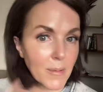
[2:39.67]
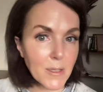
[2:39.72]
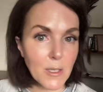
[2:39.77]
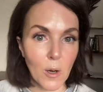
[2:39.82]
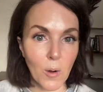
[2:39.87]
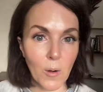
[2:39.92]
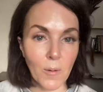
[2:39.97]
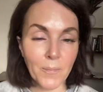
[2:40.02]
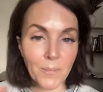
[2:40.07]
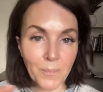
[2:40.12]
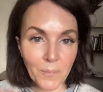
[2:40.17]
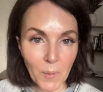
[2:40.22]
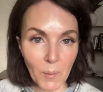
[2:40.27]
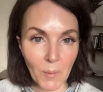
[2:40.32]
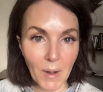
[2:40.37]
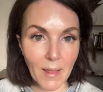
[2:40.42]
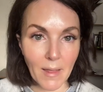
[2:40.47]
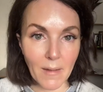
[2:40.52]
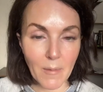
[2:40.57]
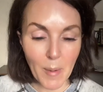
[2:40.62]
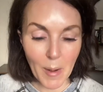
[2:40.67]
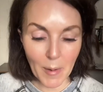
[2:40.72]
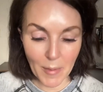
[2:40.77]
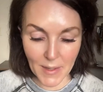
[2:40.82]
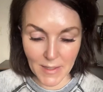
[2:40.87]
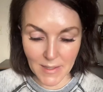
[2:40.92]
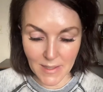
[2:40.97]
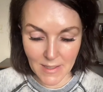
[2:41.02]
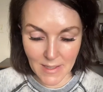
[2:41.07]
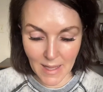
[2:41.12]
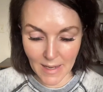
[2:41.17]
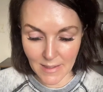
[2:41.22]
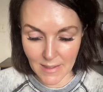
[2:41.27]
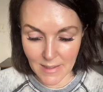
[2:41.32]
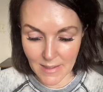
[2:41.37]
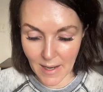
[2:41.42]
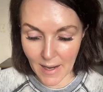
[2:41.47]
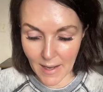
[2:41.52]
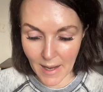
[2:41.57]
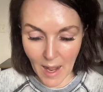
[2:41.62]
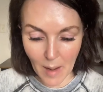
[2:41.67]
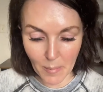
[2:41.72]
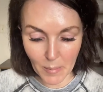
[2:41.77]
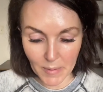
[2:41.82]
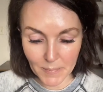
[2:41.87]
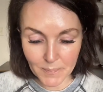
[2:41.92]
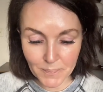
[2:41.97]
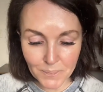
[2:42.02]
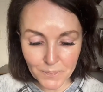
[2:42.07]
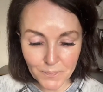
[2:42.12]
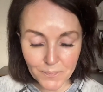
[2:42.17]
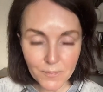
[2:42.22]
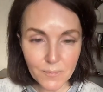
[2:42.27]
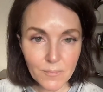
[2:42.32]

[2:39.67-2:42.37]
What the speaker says: So what I love about this is that does not happen.